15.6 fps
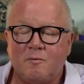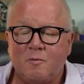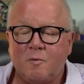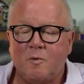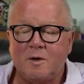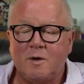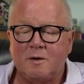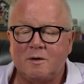
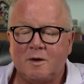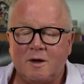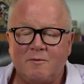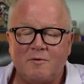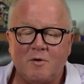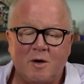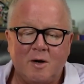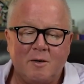We love
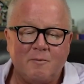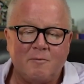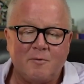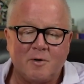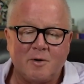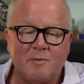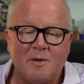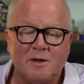you all very
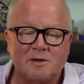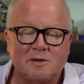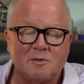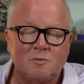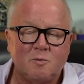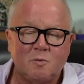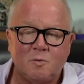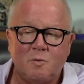much,
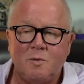and